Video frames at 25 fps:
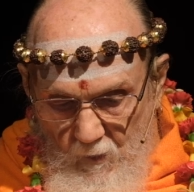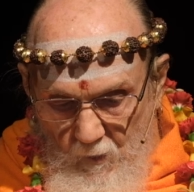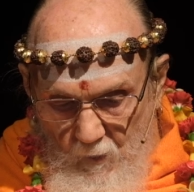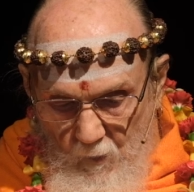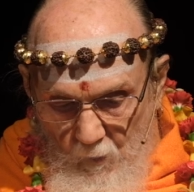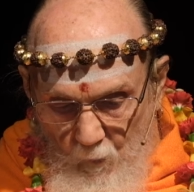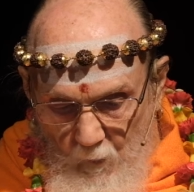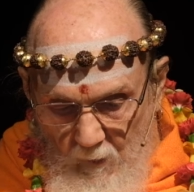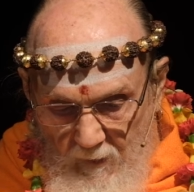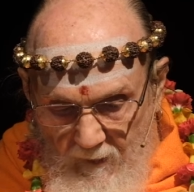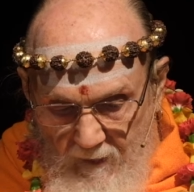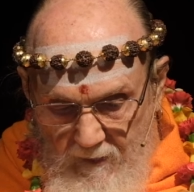
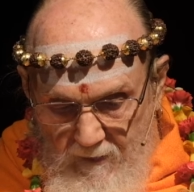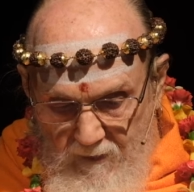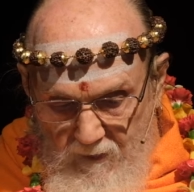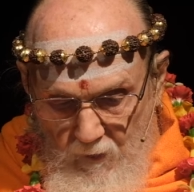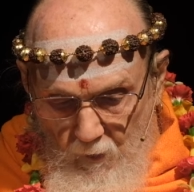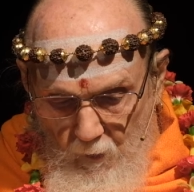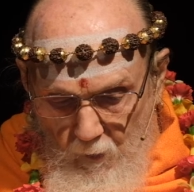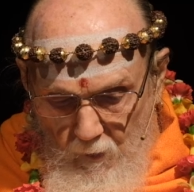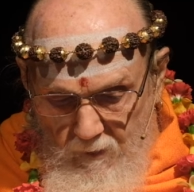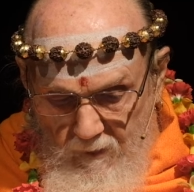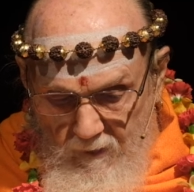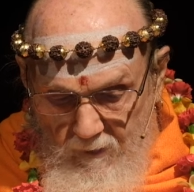When a
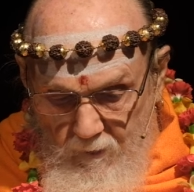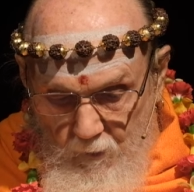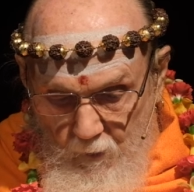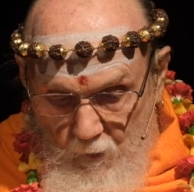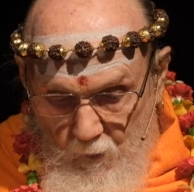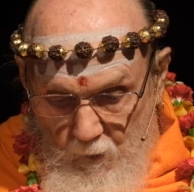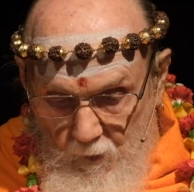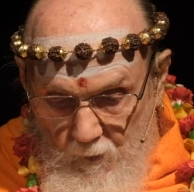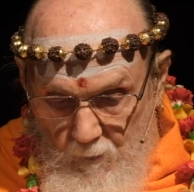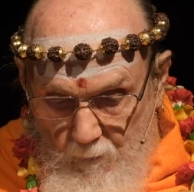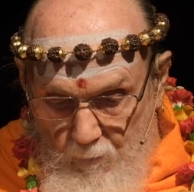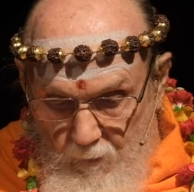yoga
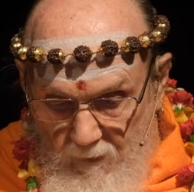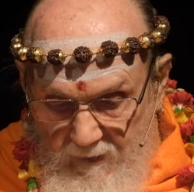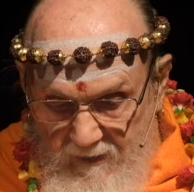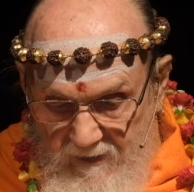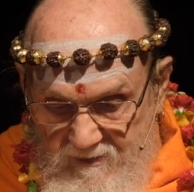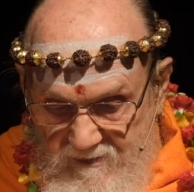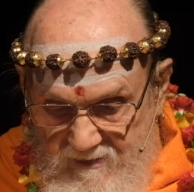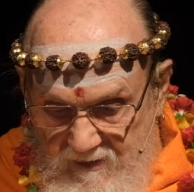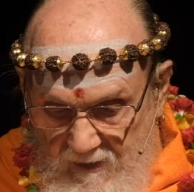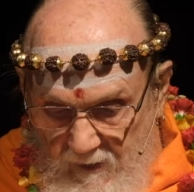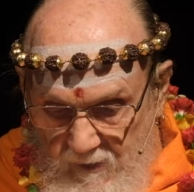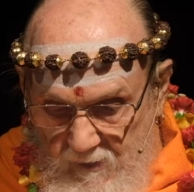guru
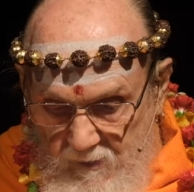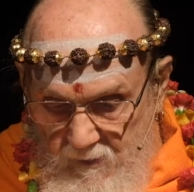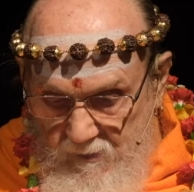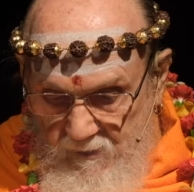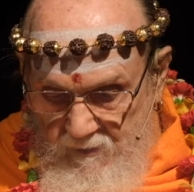brings others